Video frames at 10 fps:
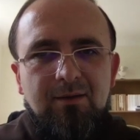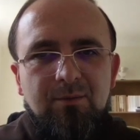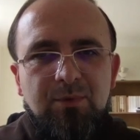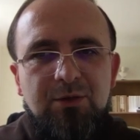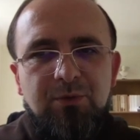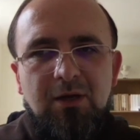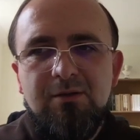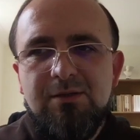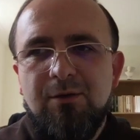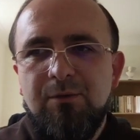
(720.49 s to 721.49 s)
But we
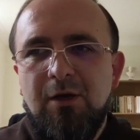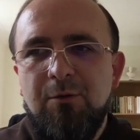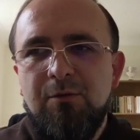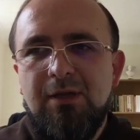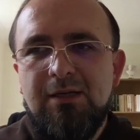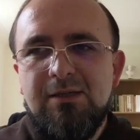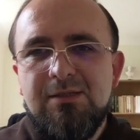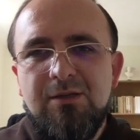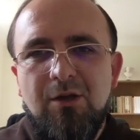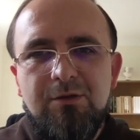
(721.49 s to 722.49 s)
also know that
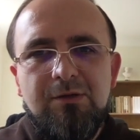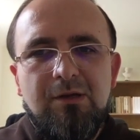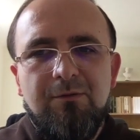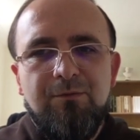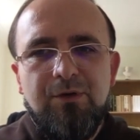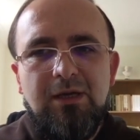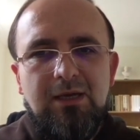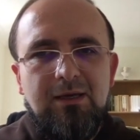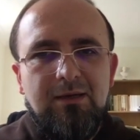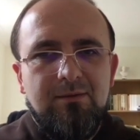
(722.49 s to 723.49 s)
it's not fully
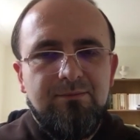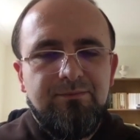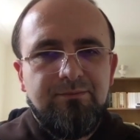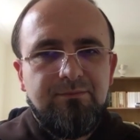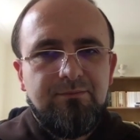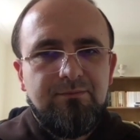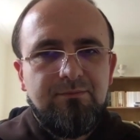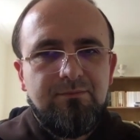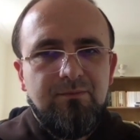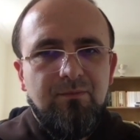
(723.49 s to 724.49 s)
here.
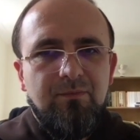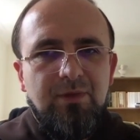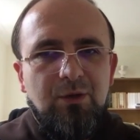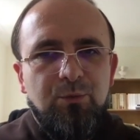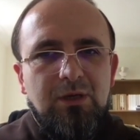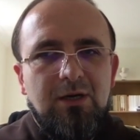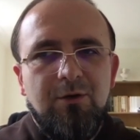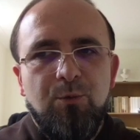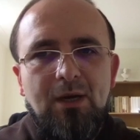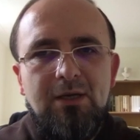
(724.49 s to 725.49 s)
We are
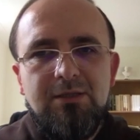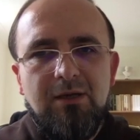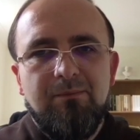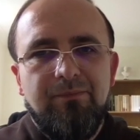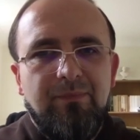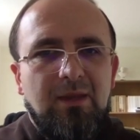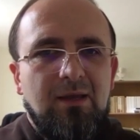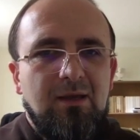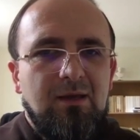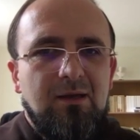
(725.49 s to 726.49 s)
awaiting
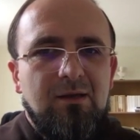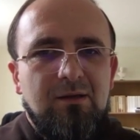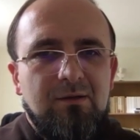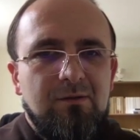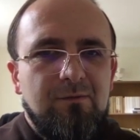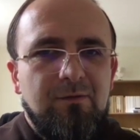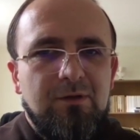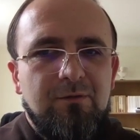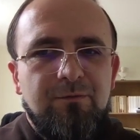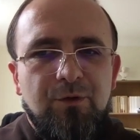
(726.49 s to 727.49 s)
uh, for
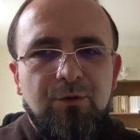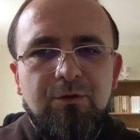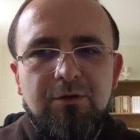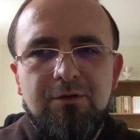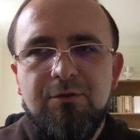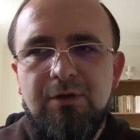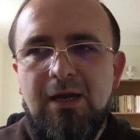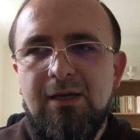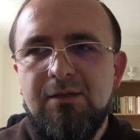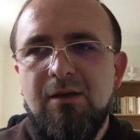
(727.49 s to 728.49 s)
the full
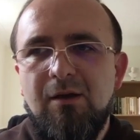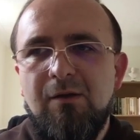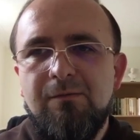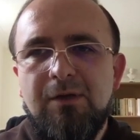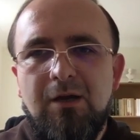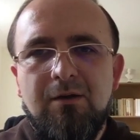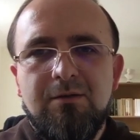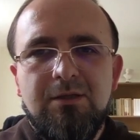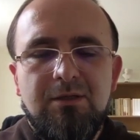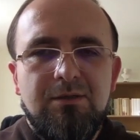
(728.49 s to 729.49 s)
reign of
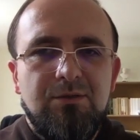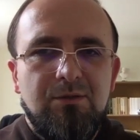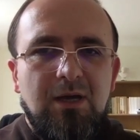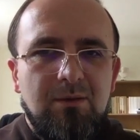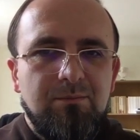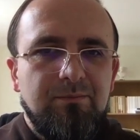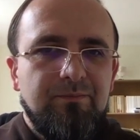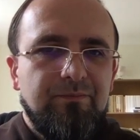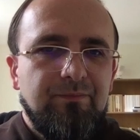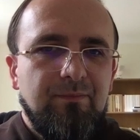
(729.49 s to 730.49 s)
God to come.
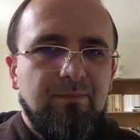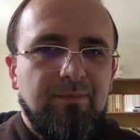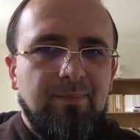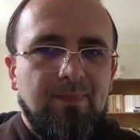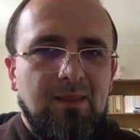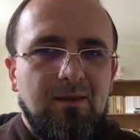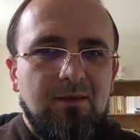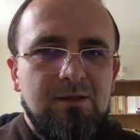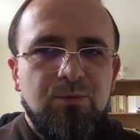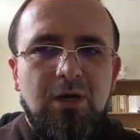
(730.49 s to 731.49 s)

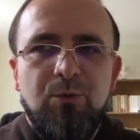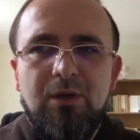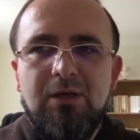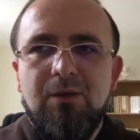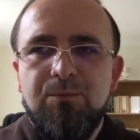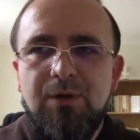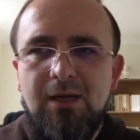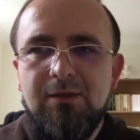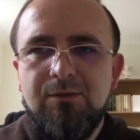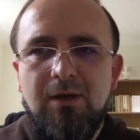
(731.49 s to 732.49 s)
That's why we keep
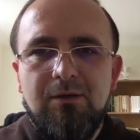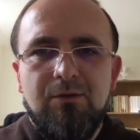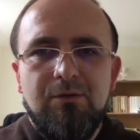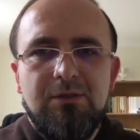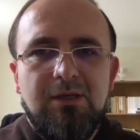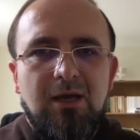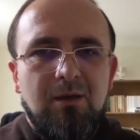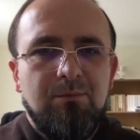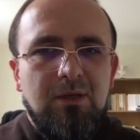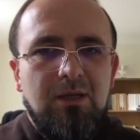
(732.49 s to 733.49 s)
praying to our Lord,
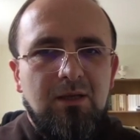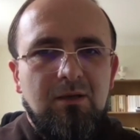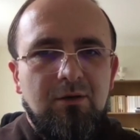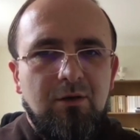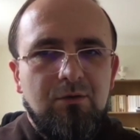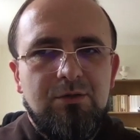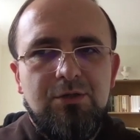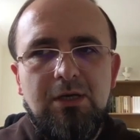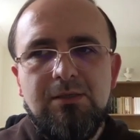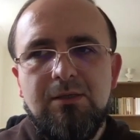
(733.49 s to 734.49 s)
Come, Lord
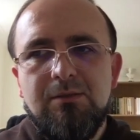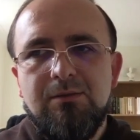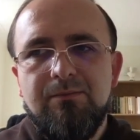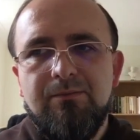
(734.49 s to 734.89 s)
Jesus.